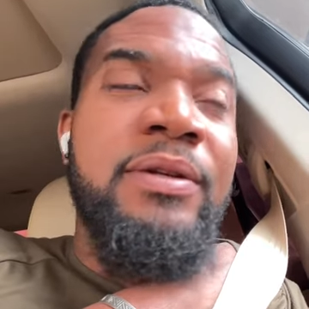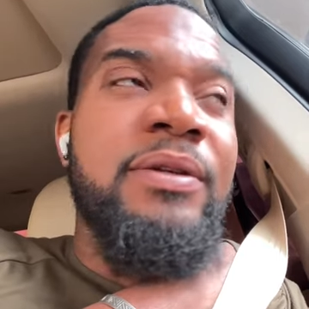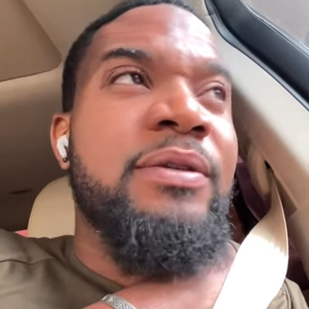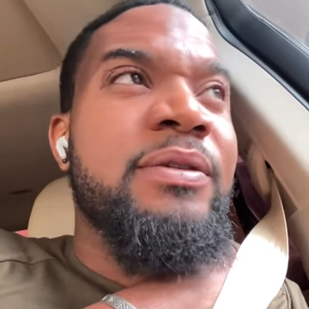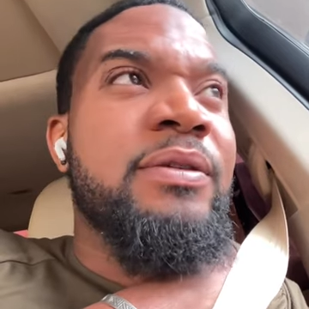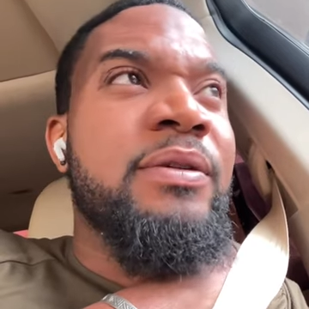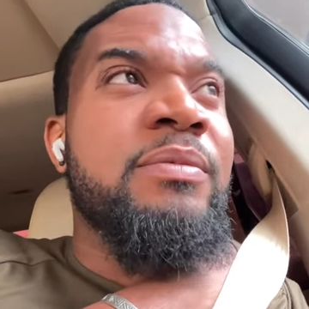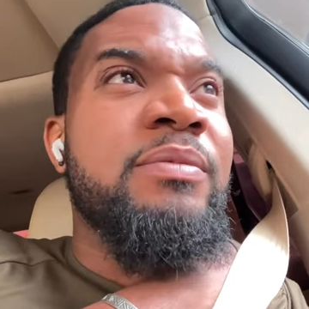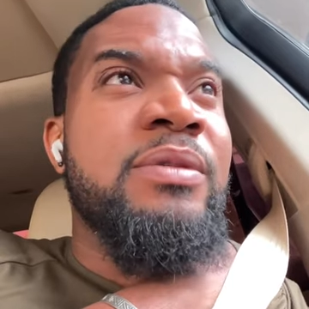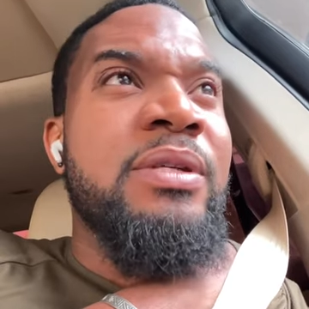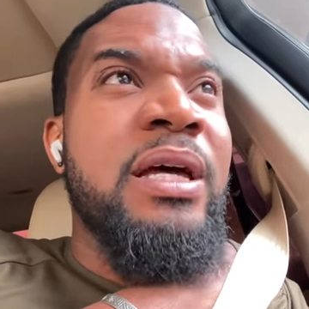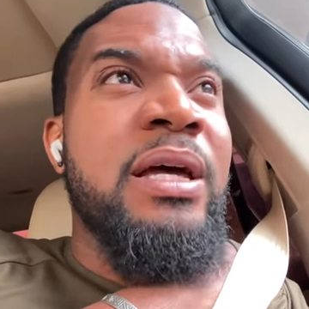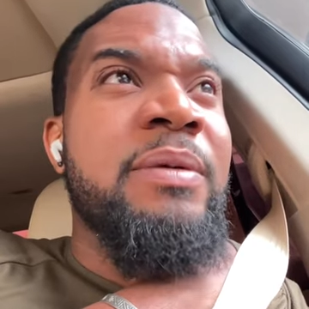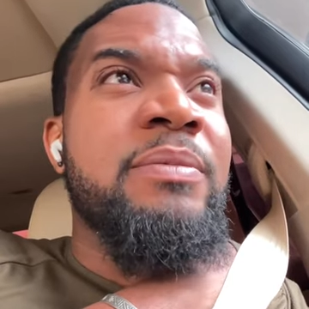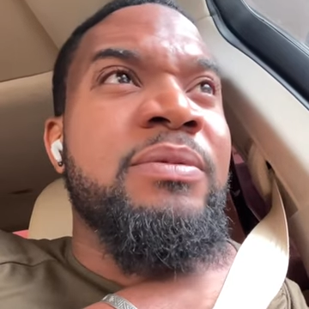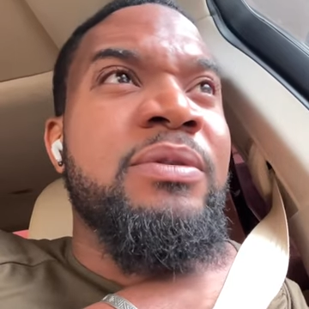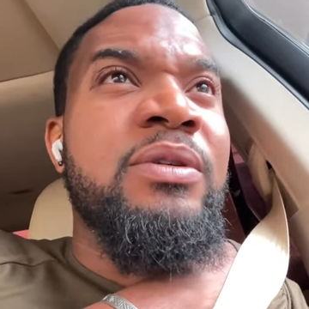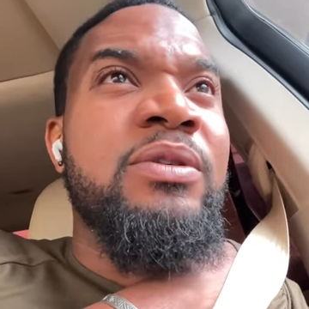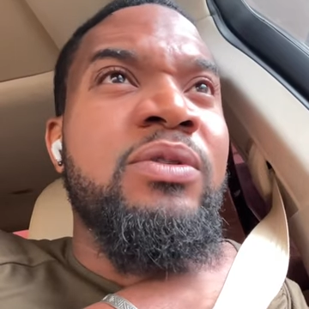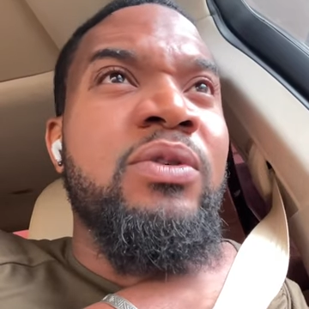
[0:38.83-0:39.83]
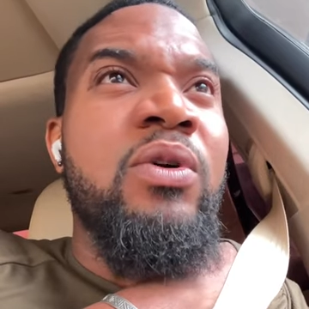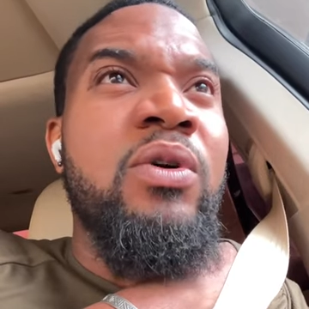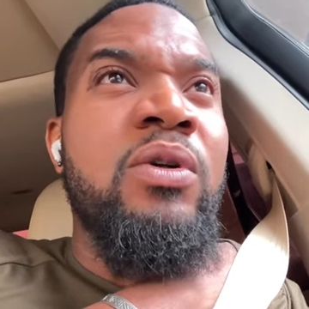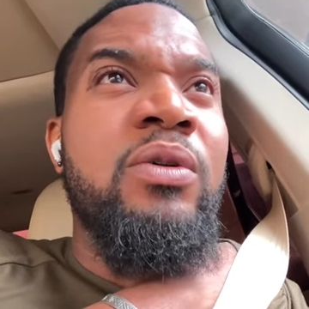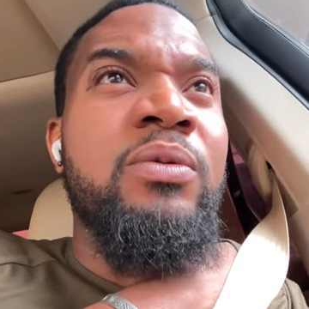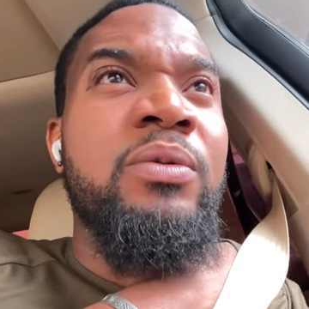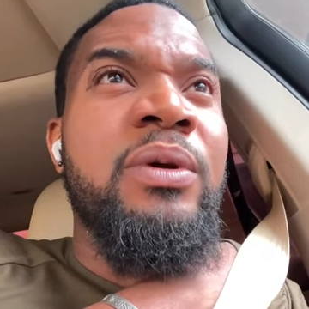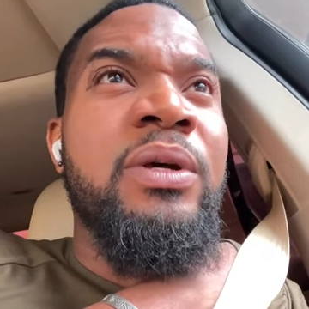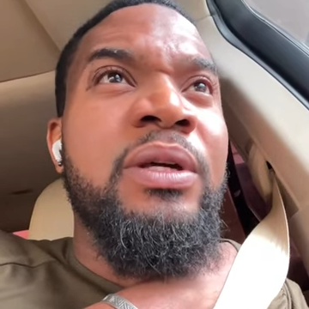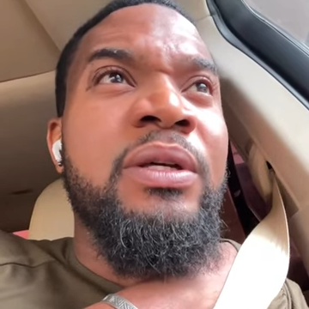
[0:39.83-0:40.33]
Sometimes there's
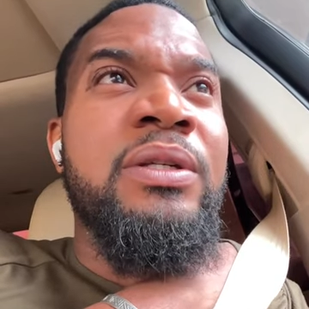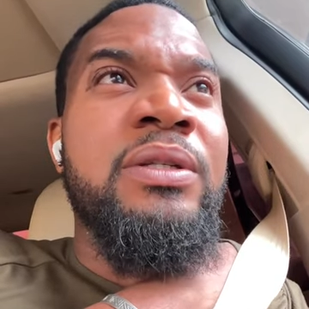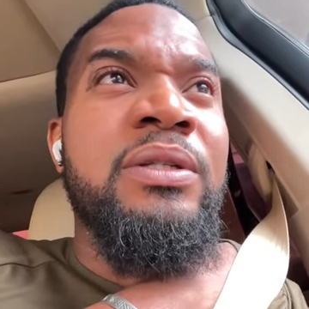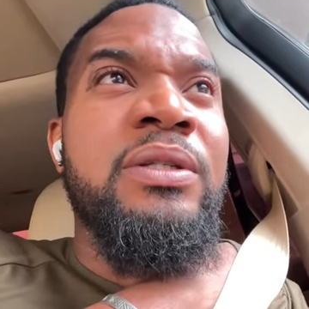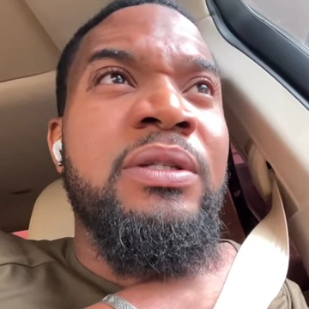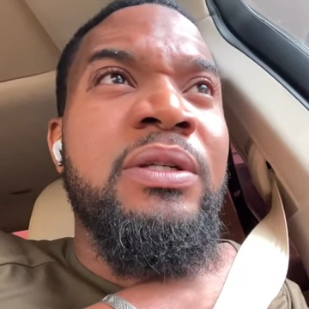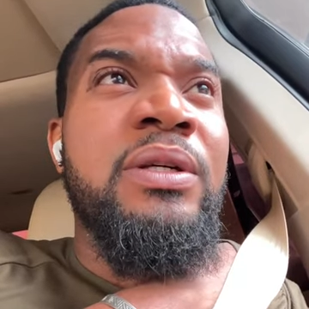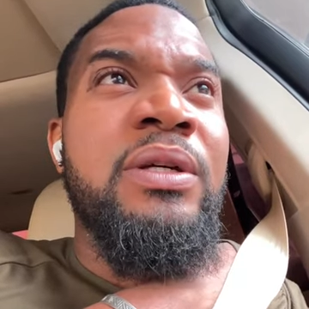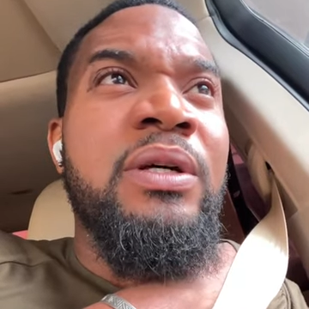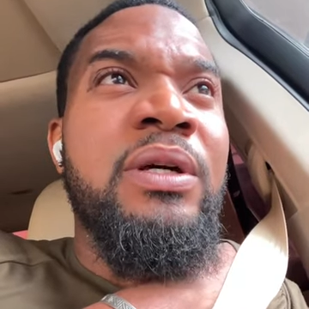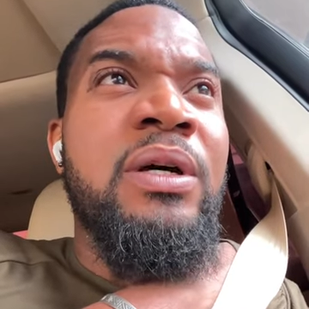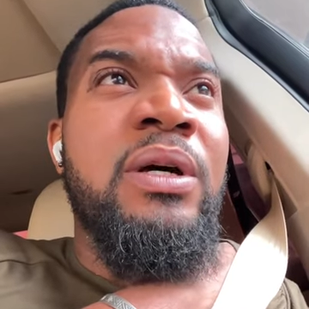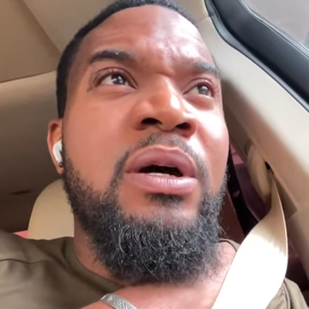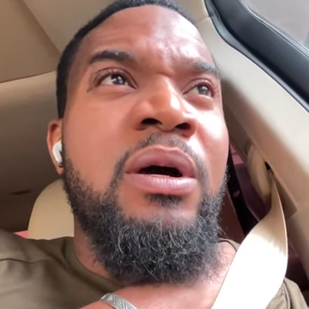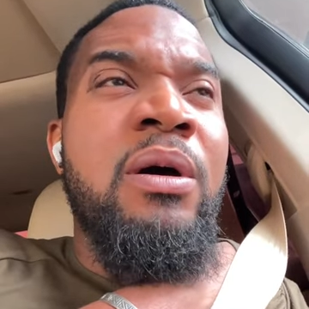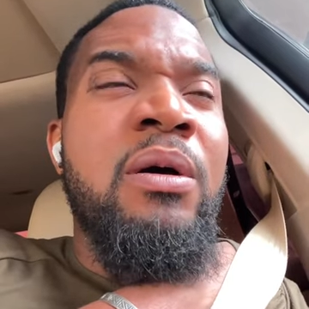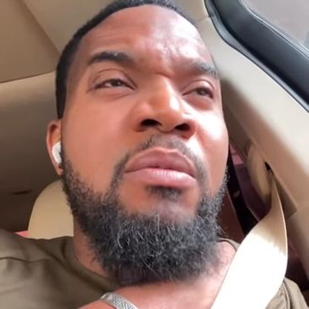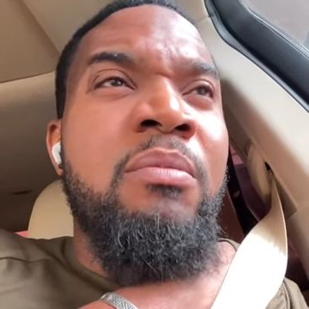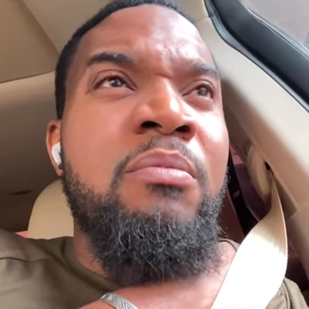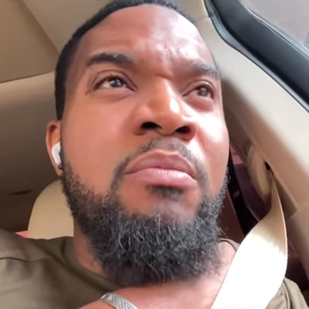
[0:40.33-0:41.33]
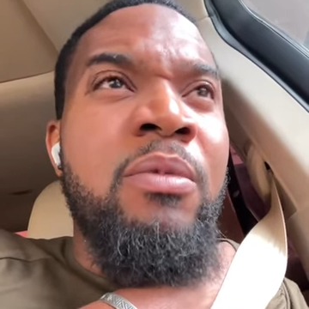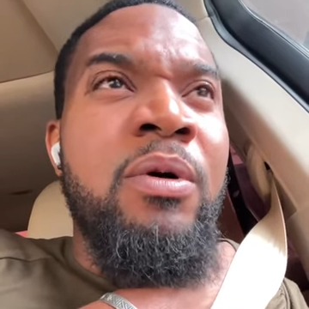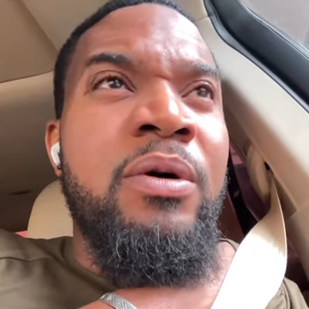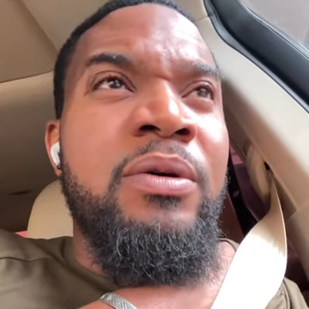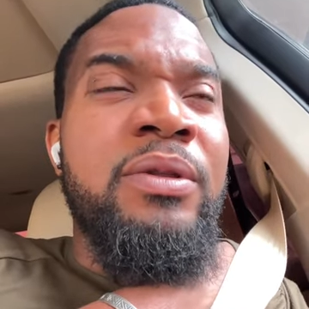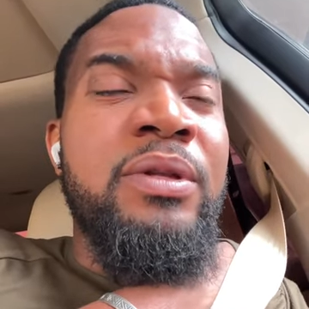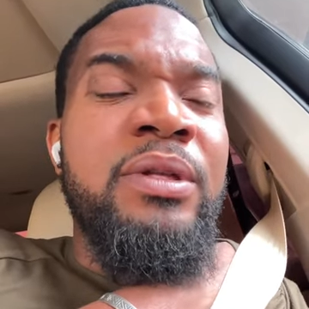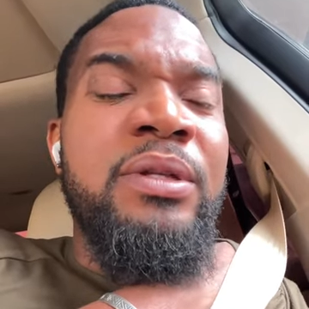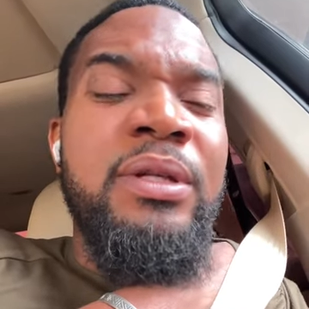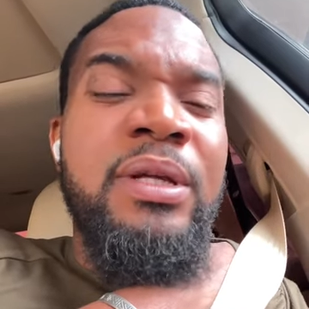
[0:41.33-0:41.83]
always
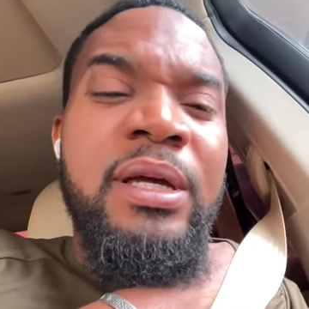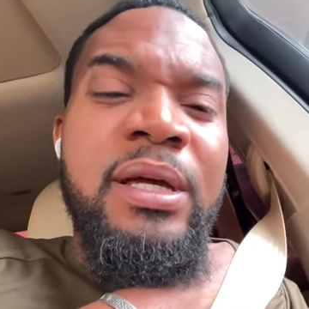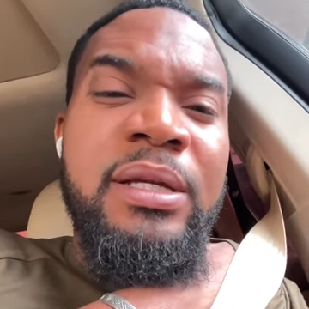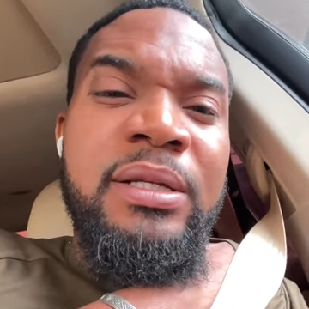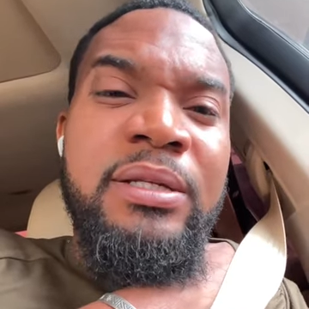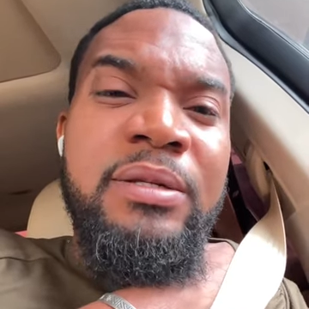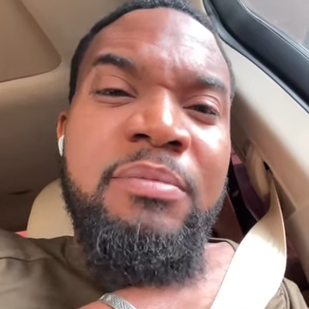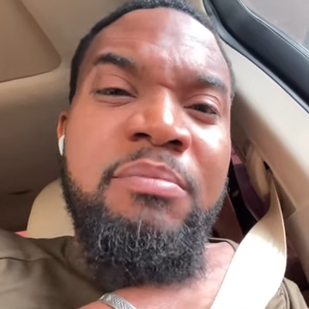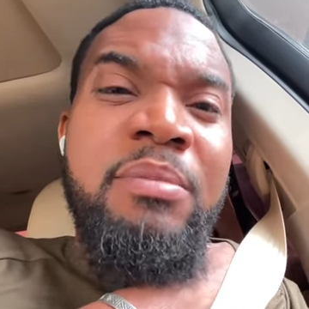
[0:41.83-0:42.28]
more than that.